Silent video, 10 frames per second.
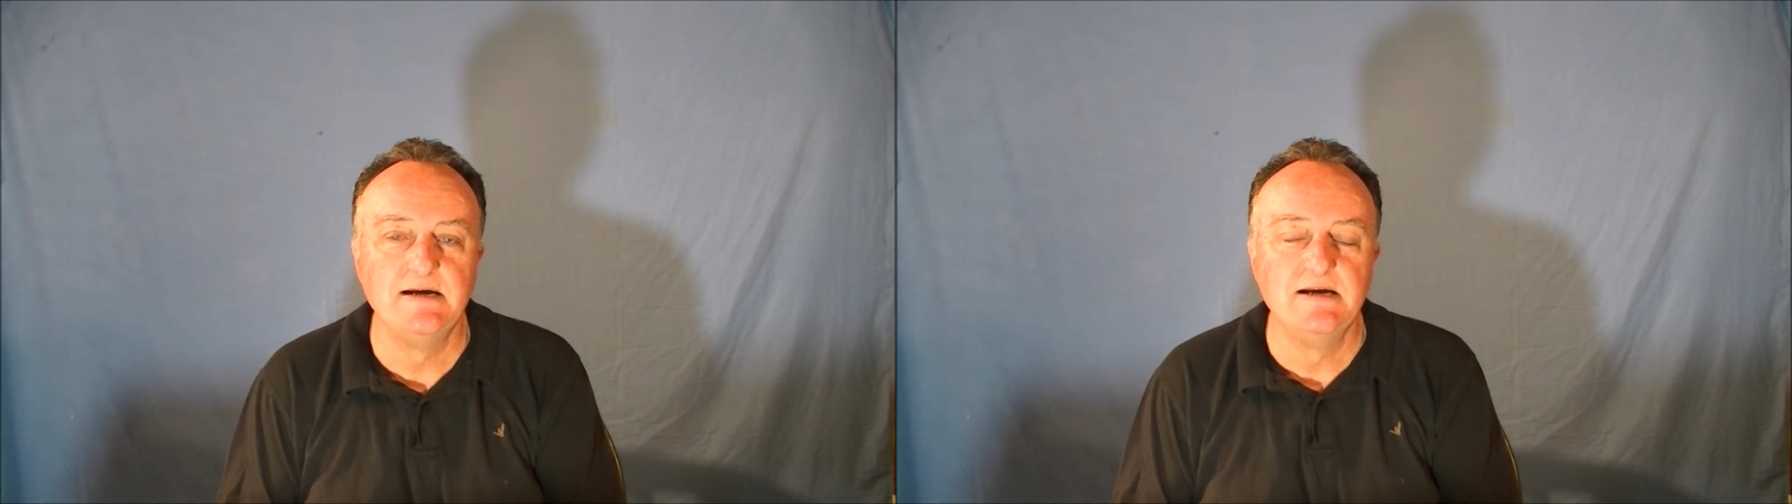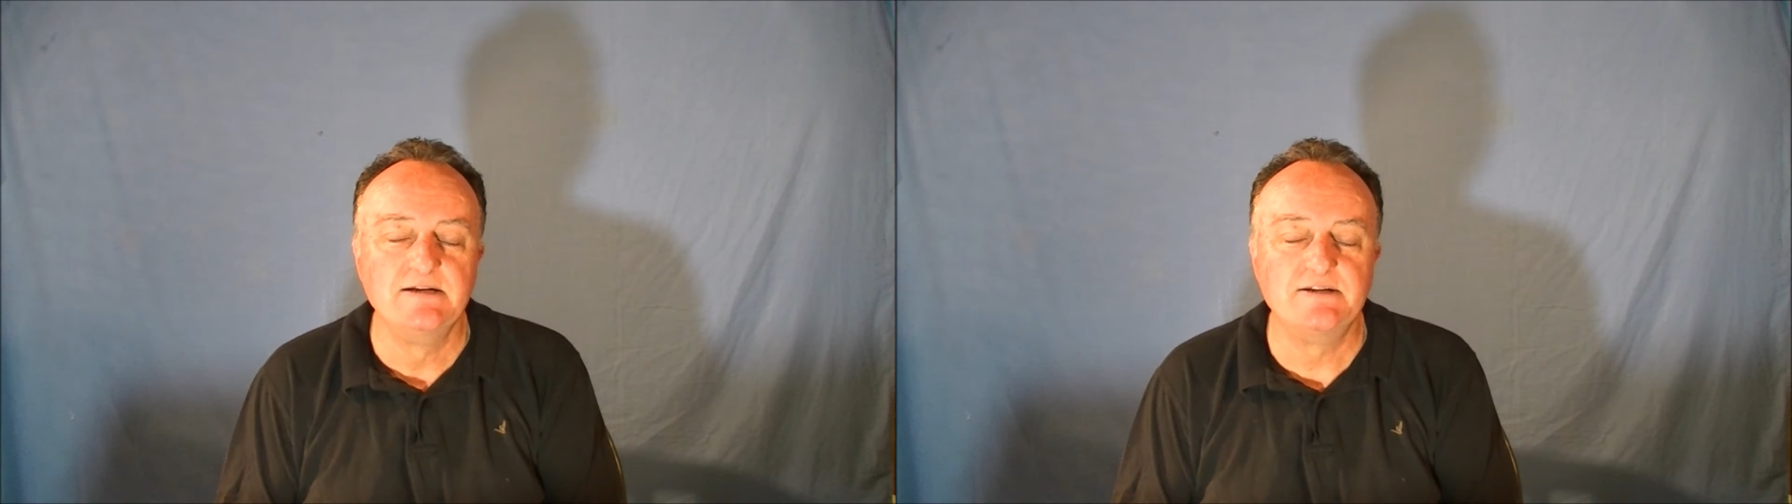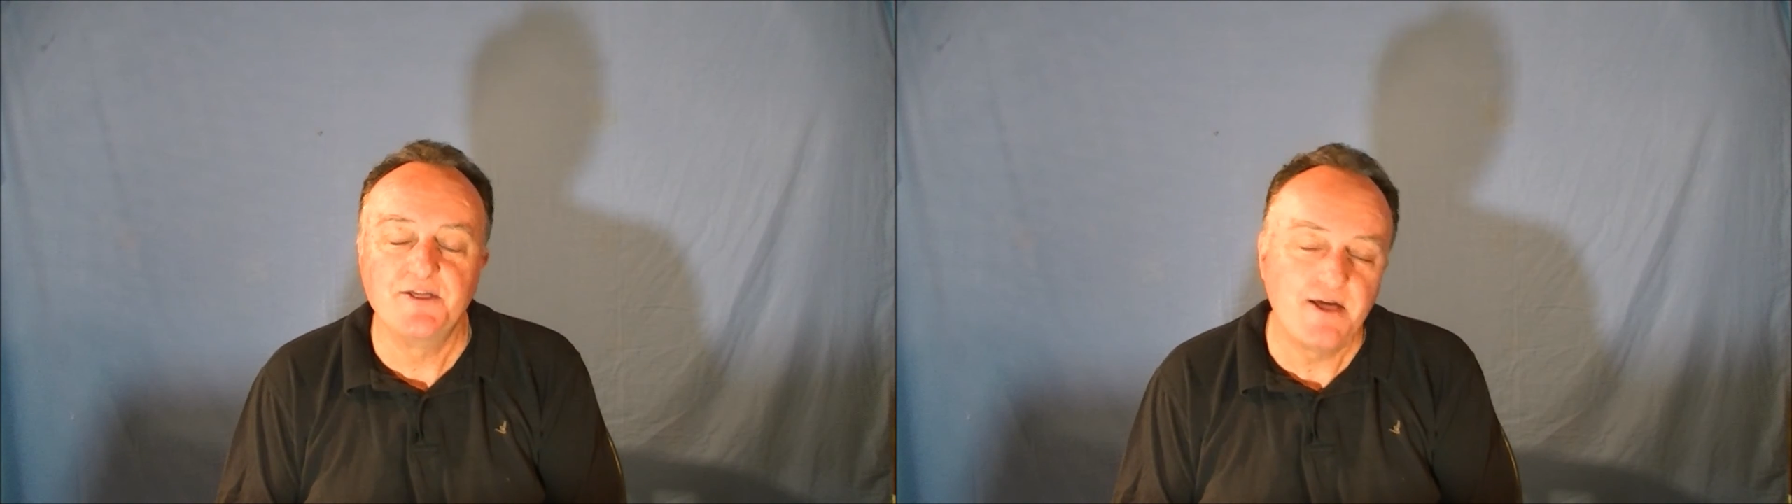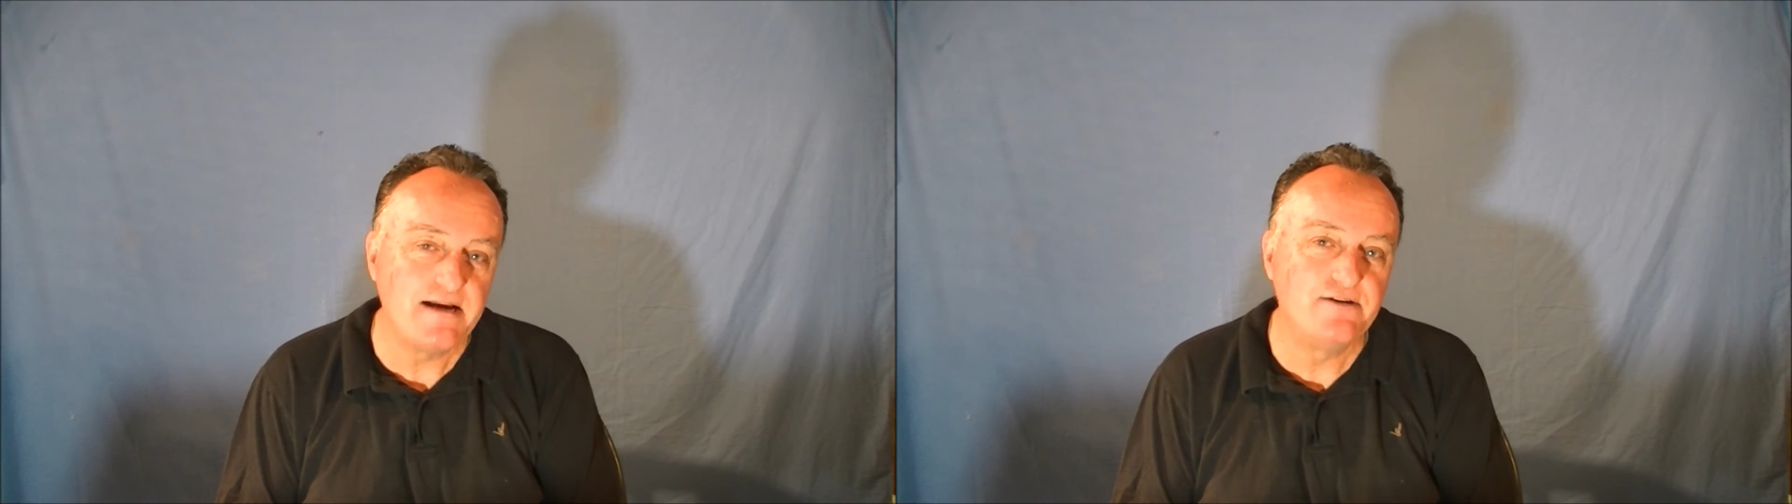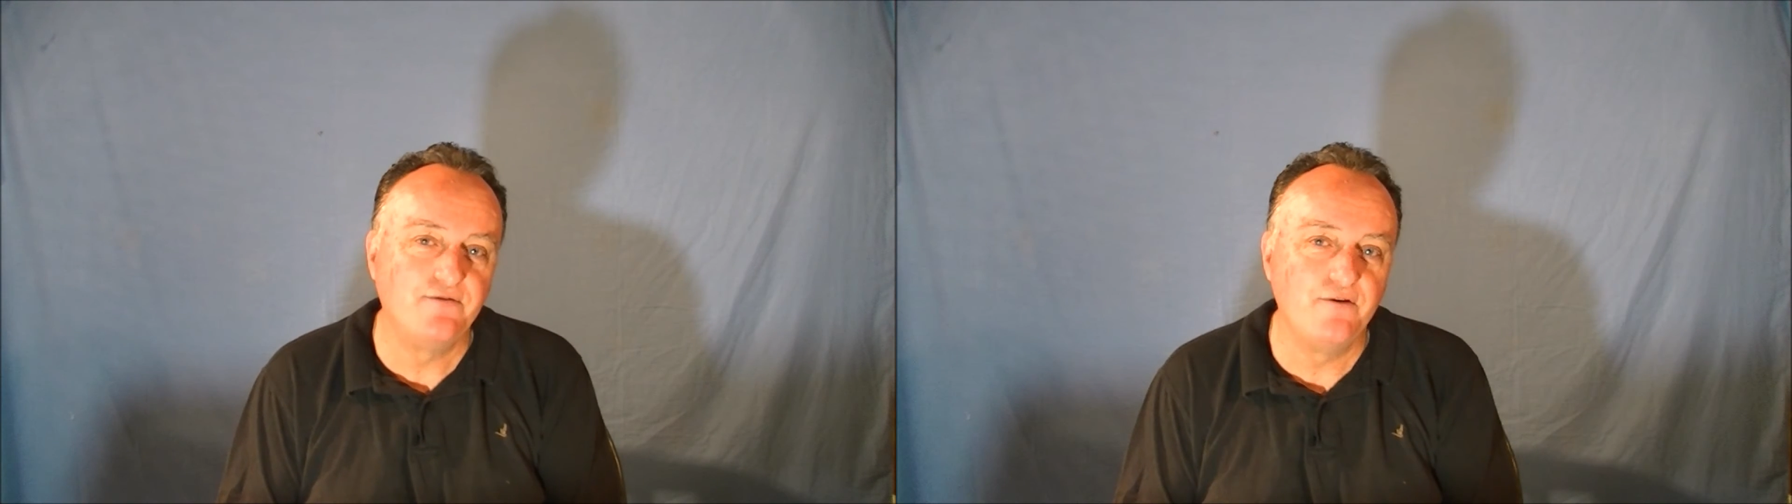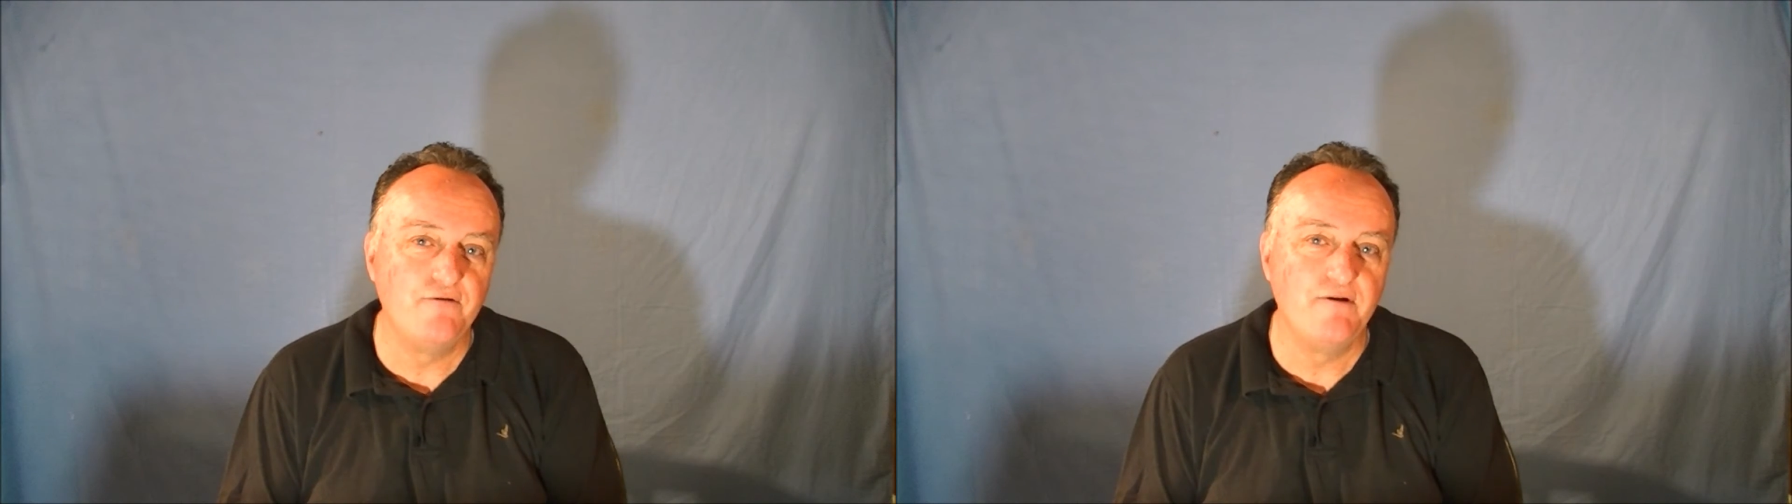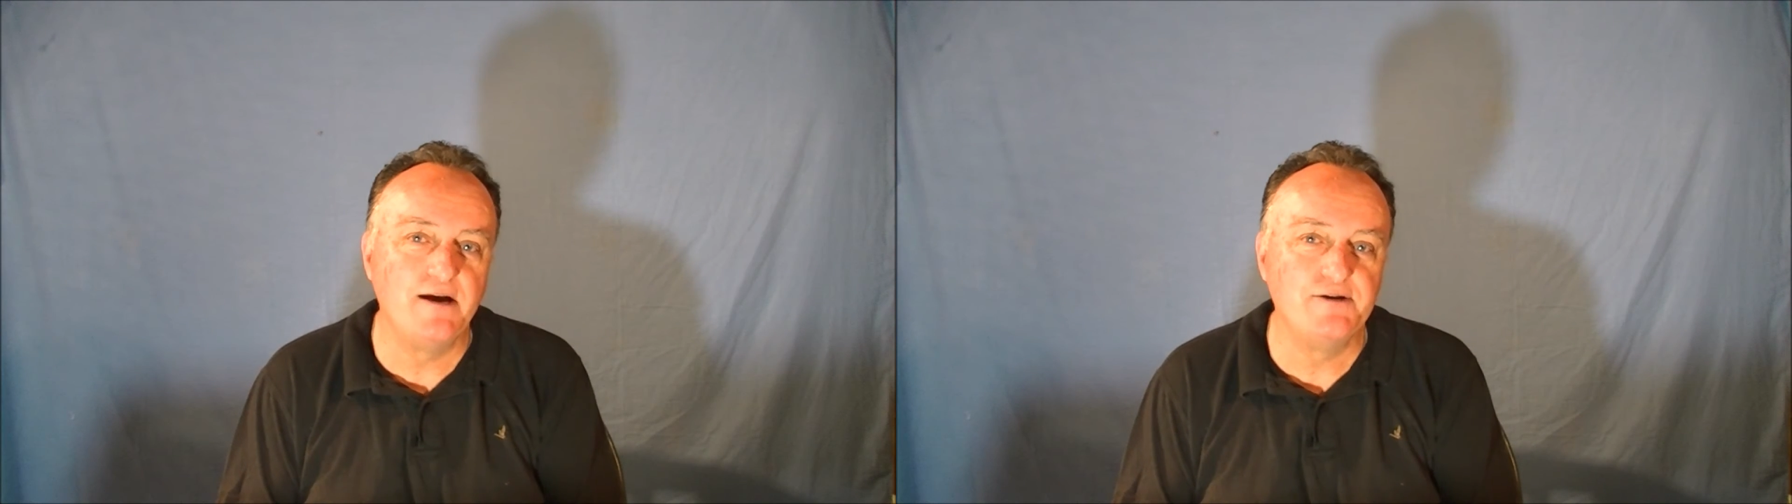So thanks for